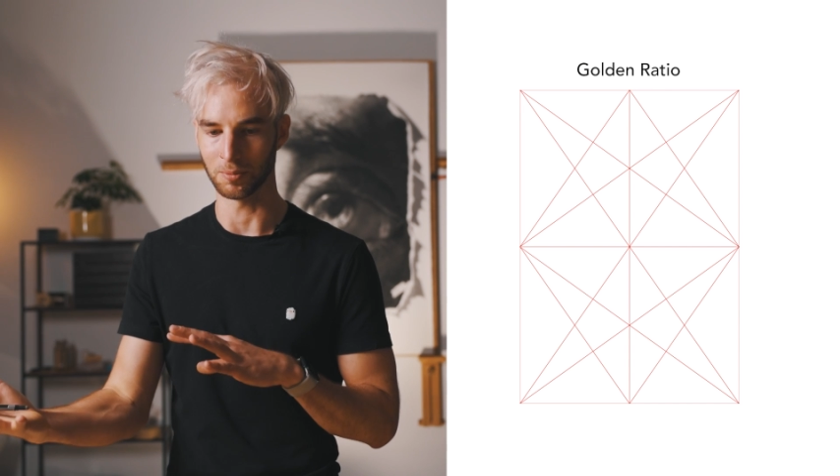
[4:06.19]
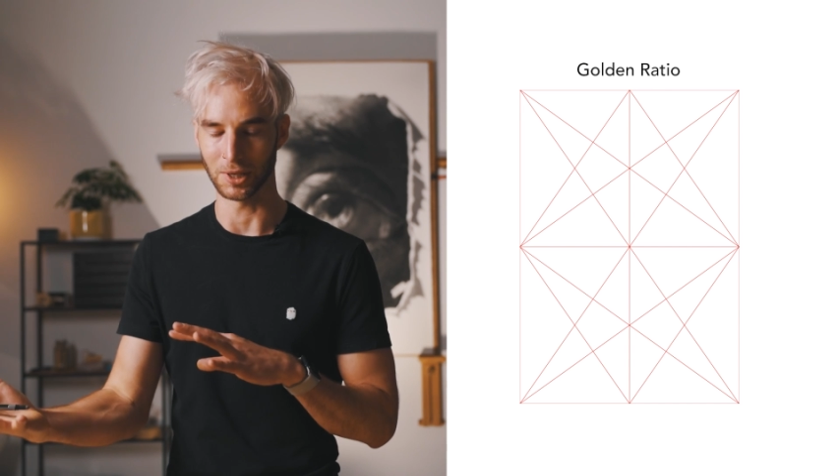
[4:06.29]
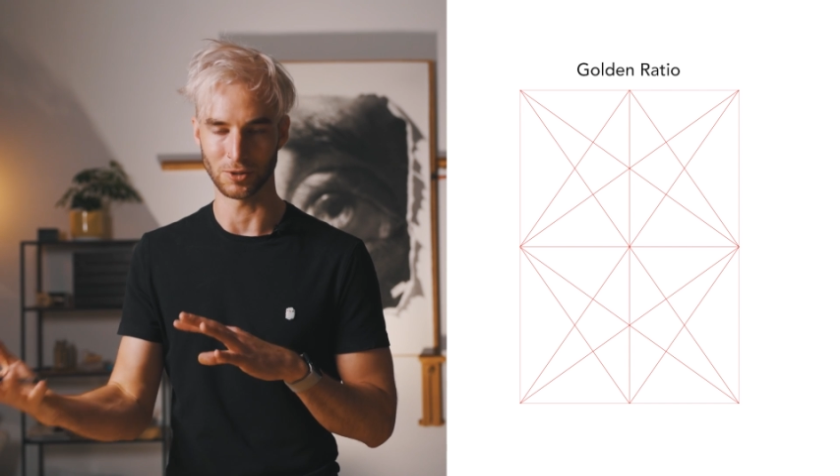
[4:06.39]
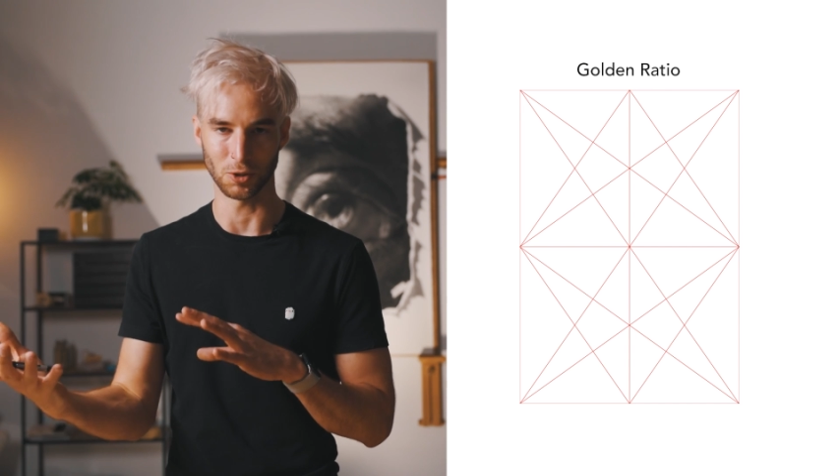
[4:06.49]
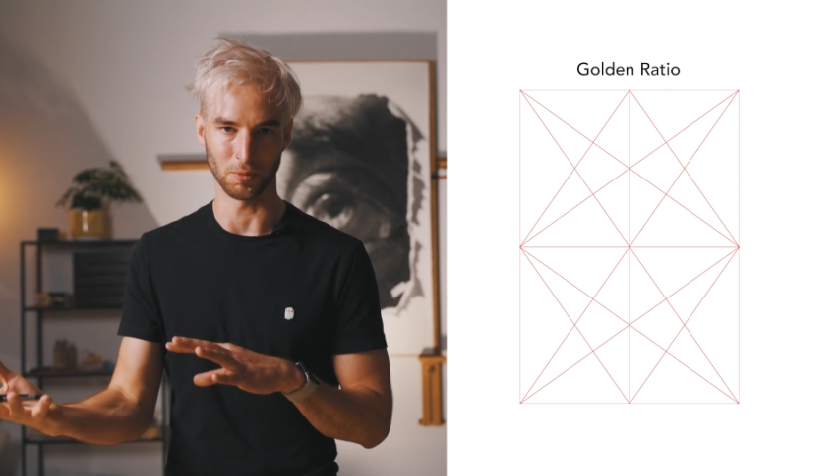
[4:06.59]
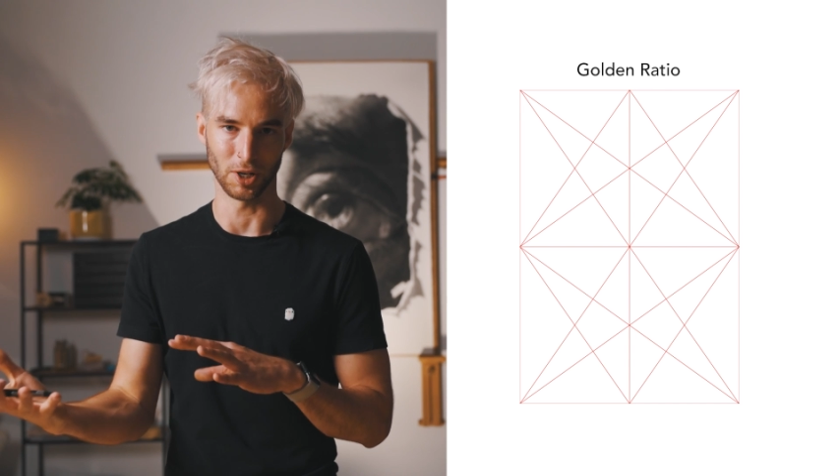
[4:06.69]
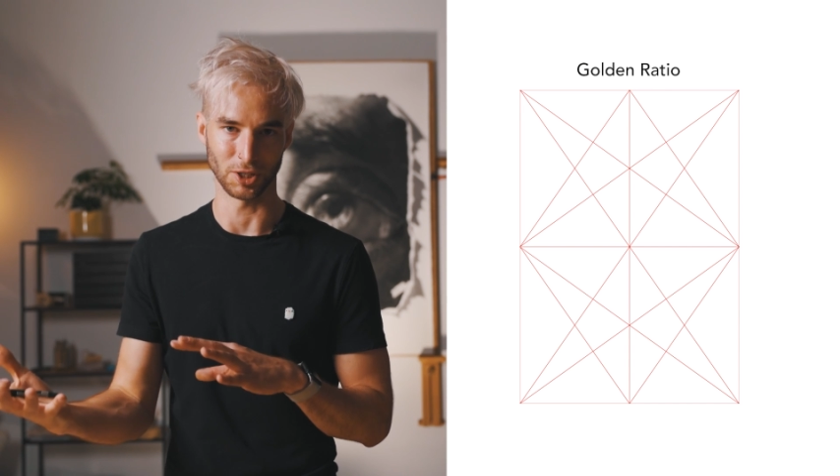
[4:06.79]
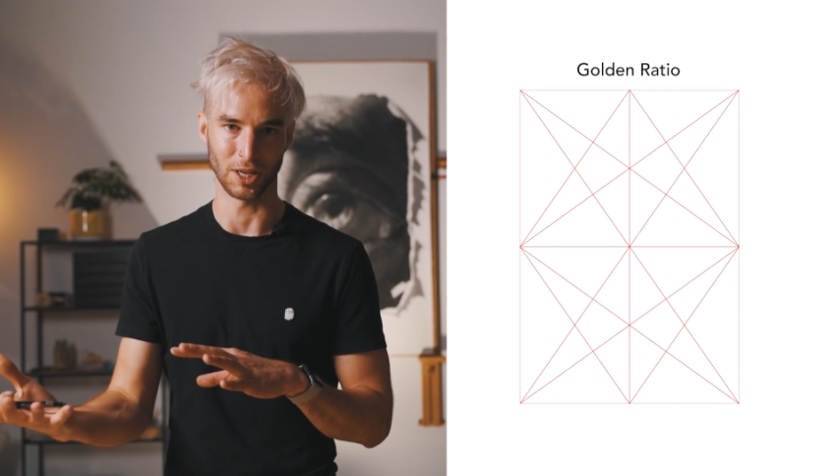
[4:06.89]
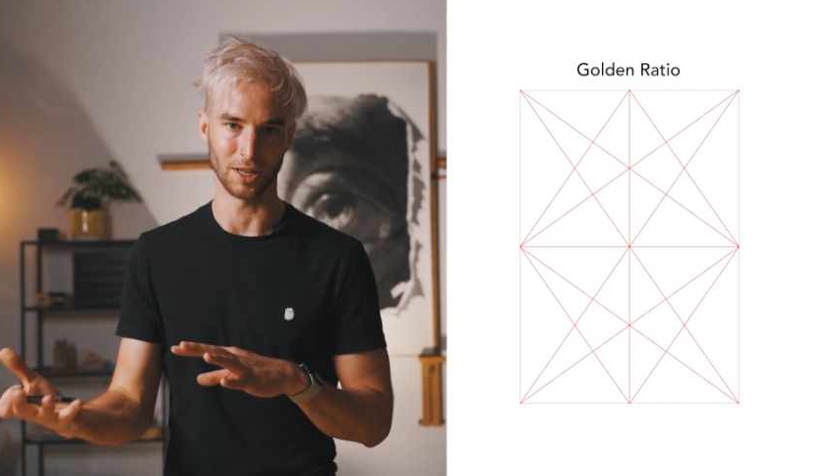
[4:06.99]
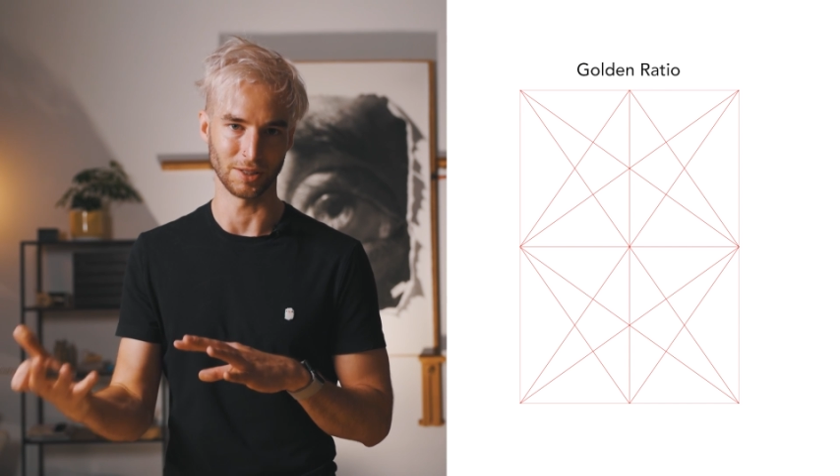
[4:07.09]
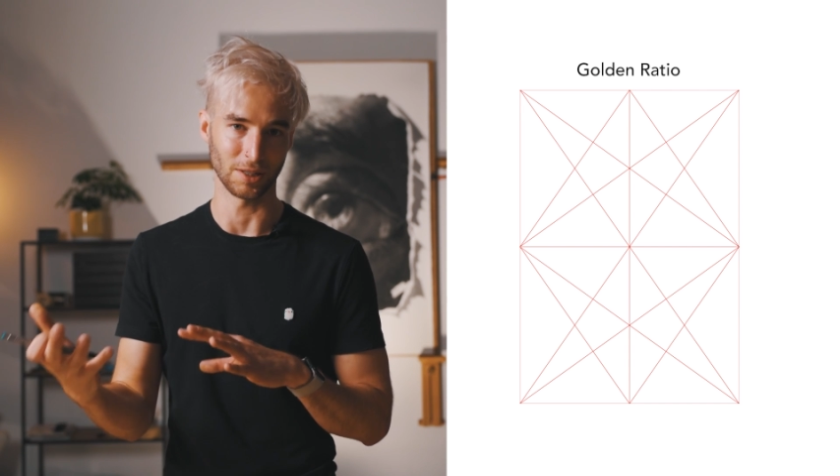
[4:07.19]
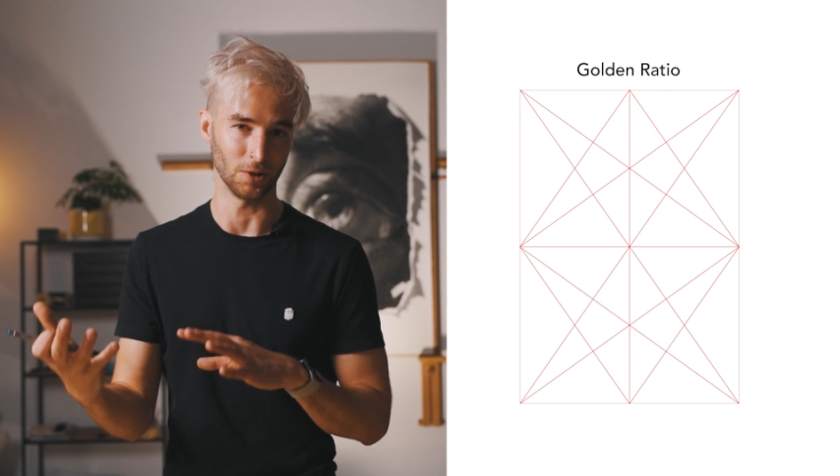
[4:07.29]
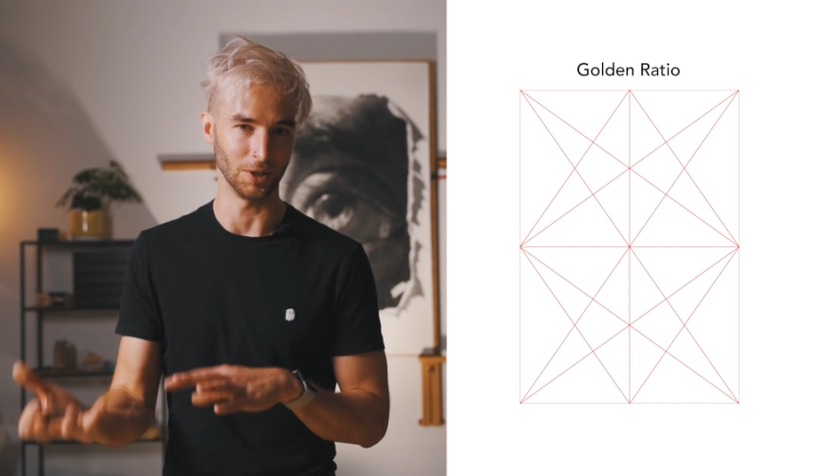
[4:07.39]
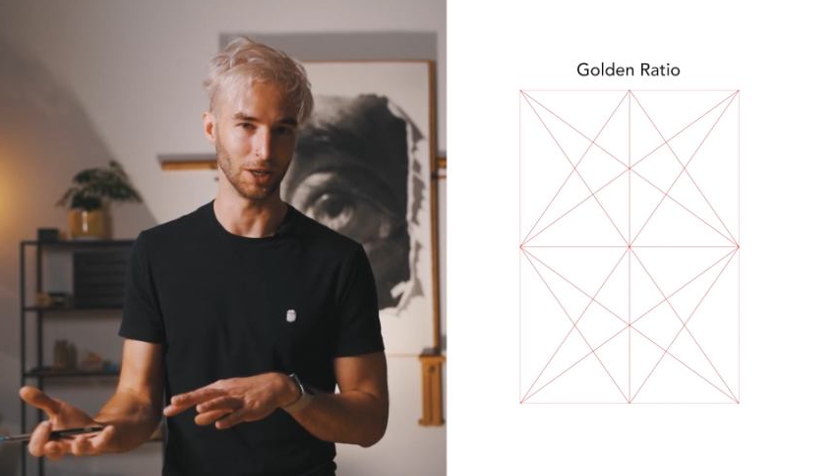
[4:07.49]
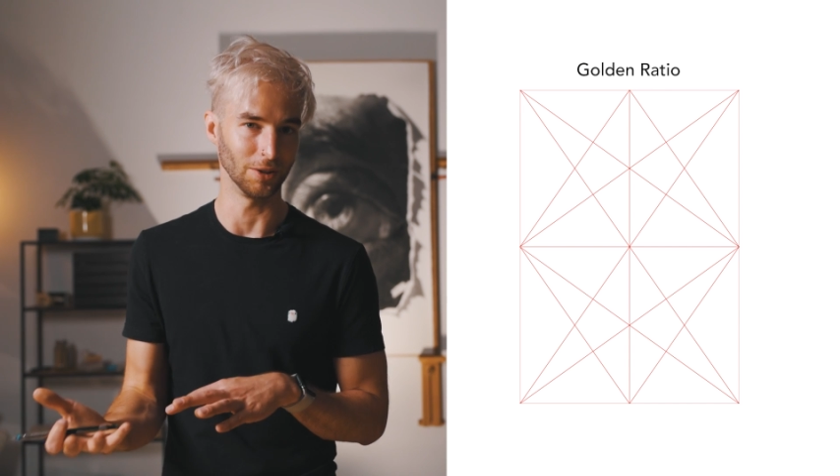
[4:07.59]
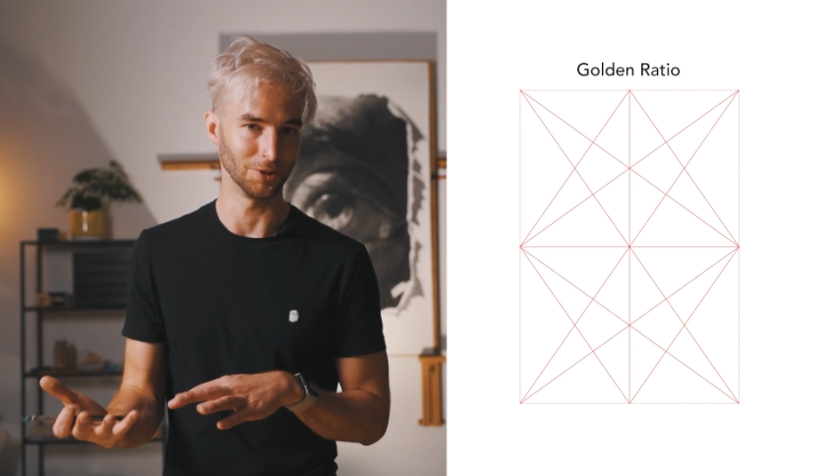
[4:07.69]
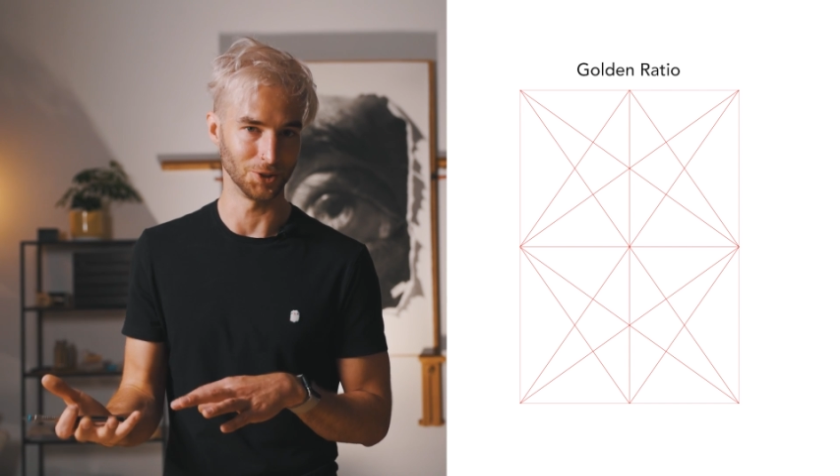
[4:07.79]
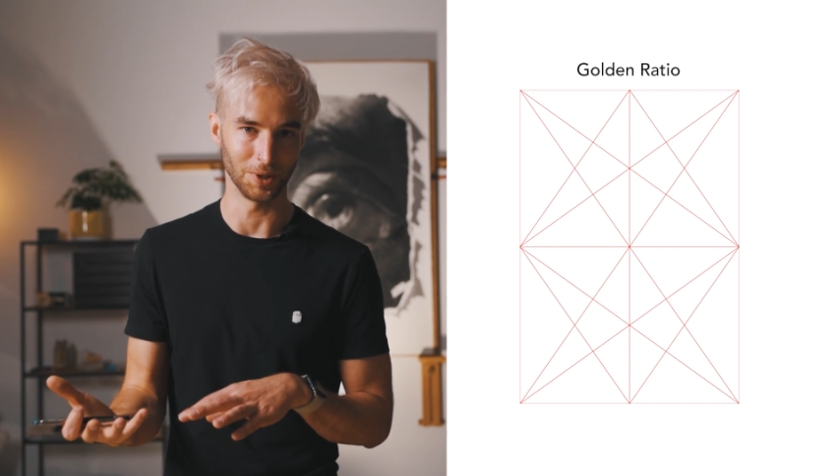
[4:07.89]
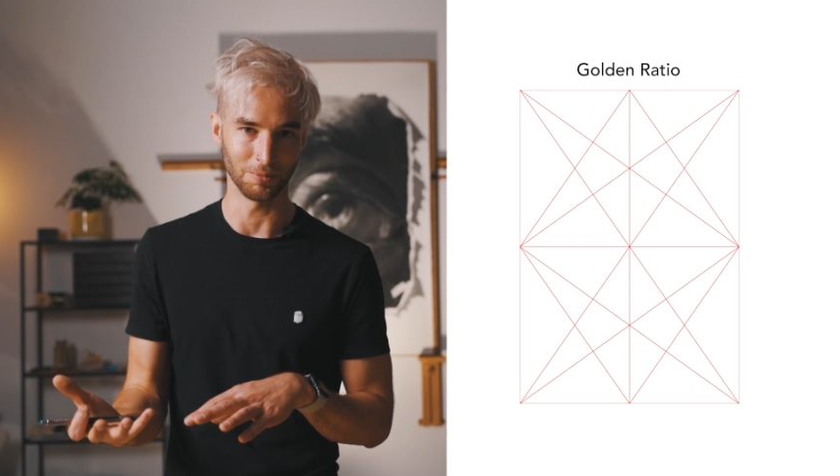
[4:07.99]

me too much and slowing down the drawing